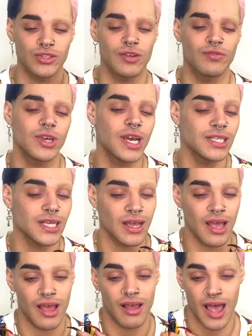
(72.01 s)
if you guys
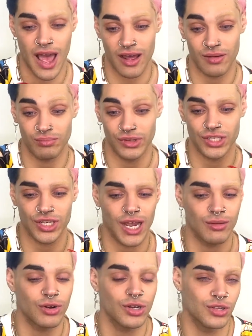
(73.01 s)
had bleach
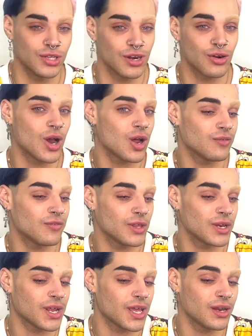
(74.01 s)
eyebrow and you didn't know how to fill
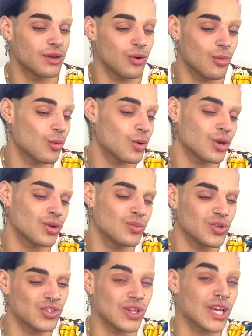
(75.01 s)
it in, or
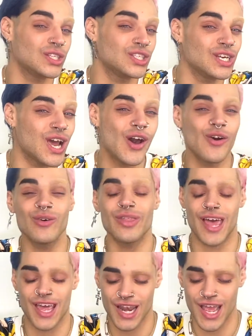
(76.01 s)
would you like to know,
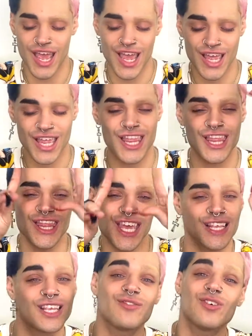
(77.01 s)
then this
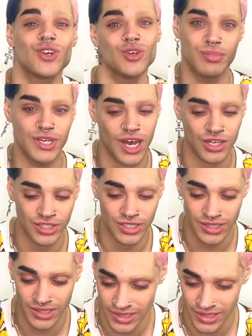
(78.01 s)
is for you, biatches.